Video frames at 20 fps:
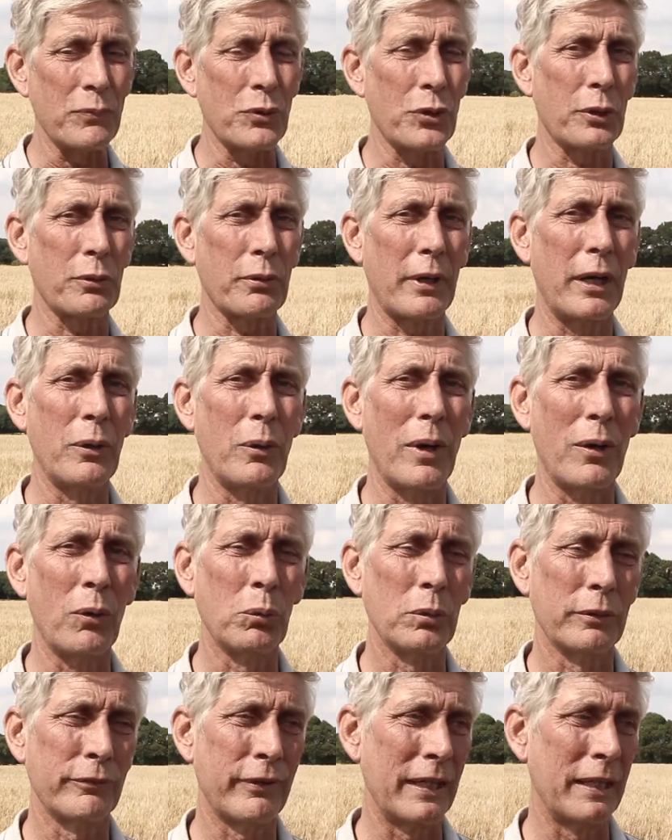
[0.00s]
to grow
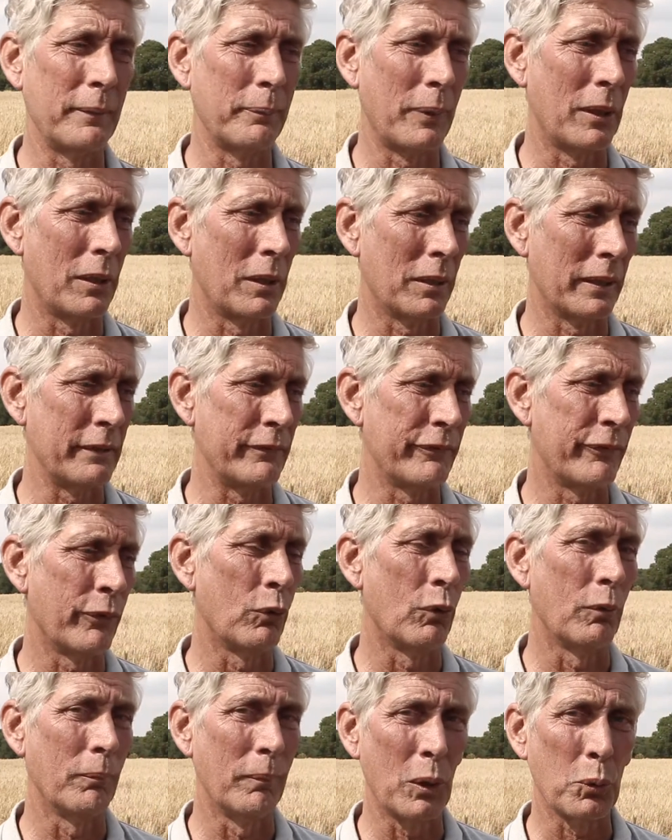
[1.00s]
all of our barley
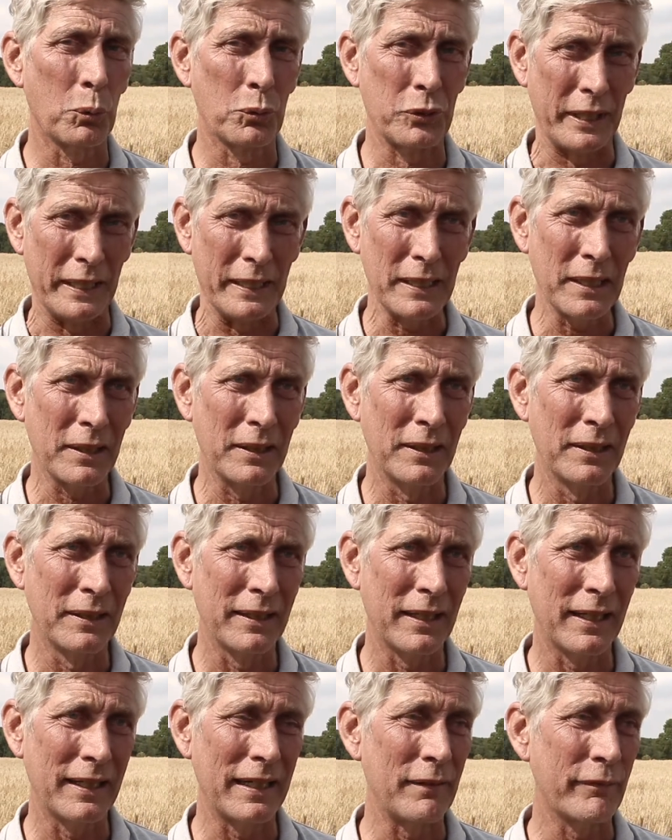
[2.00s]
for malting,
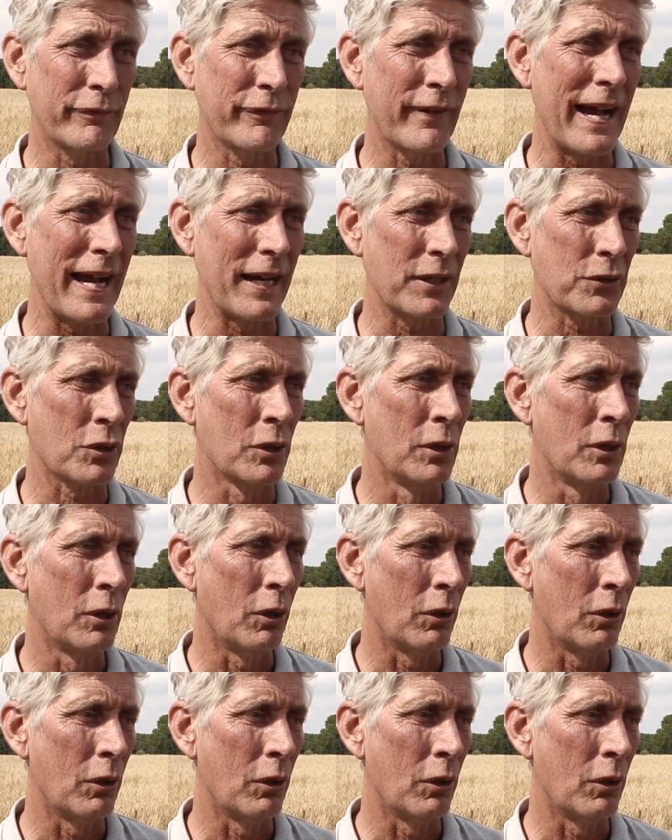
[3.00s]
and in fact